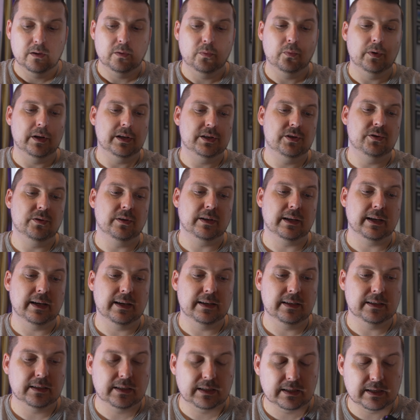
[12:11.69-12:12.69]
which you
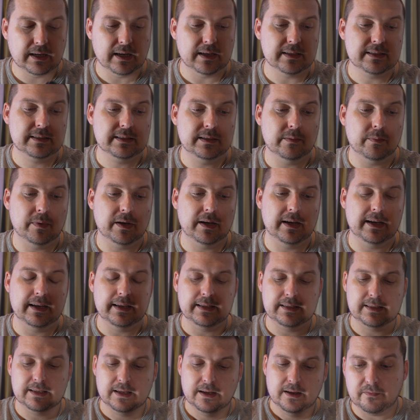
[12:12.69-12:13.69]
can
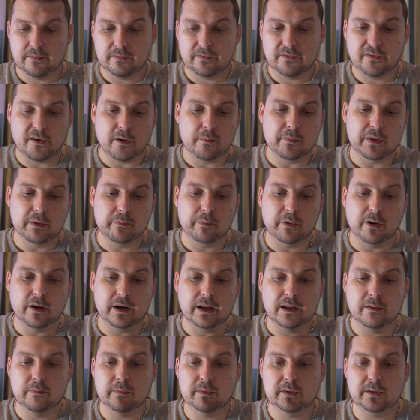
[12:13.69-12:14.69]
customize. From the
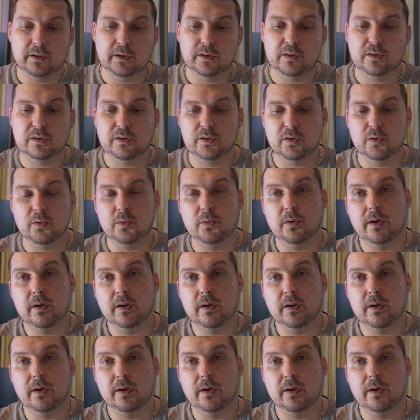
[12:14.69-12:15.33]
bottom, you do